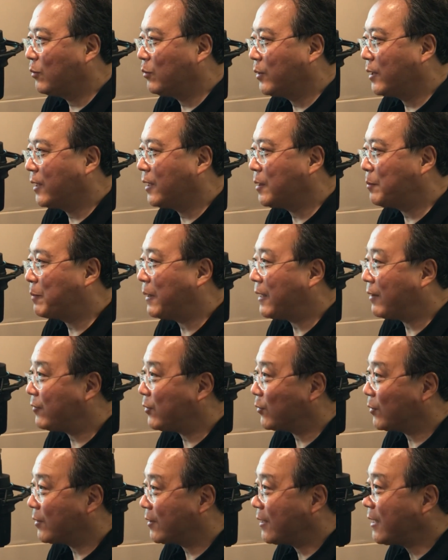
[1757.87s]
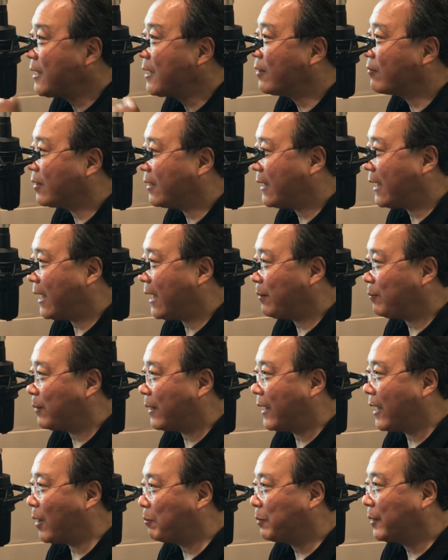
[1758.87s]
really, but if you think of a name,
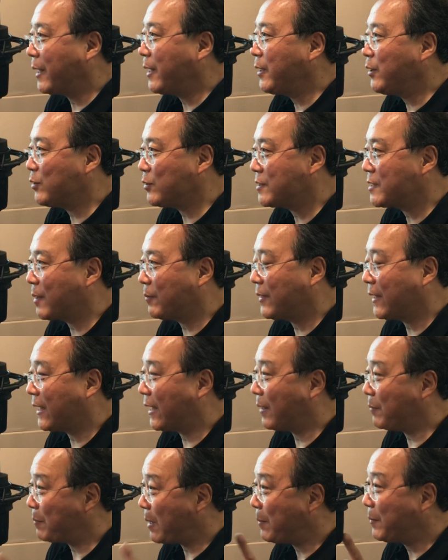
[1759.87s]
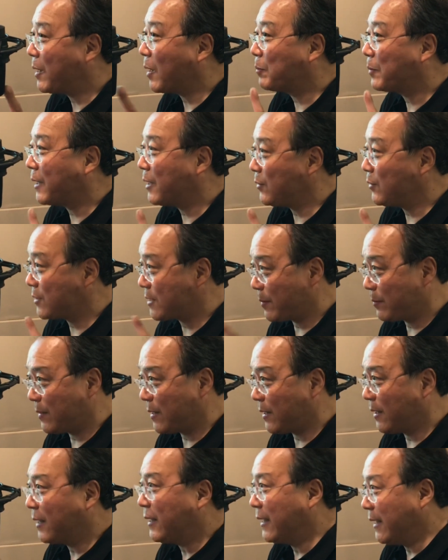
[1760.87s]
and I'll play you something, and maybe I'll play you
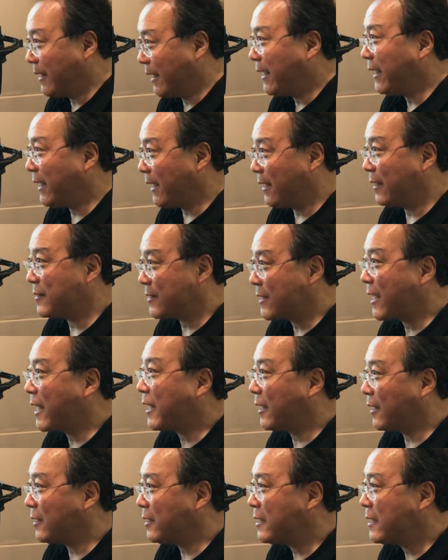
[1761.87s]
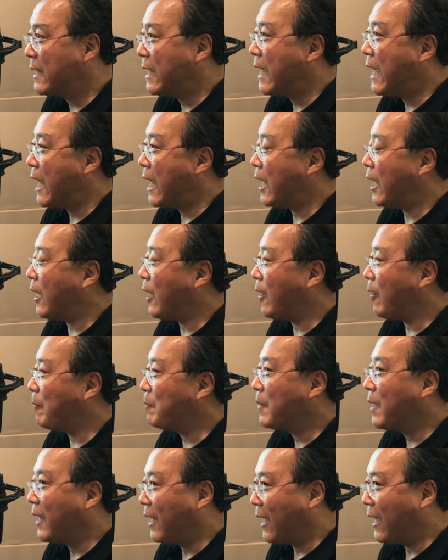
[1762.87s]
something in a second."
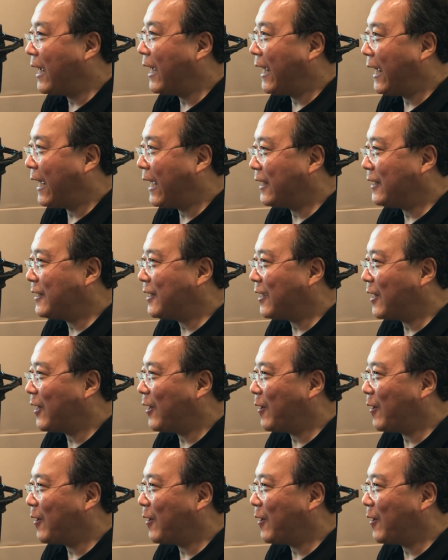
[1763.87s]
And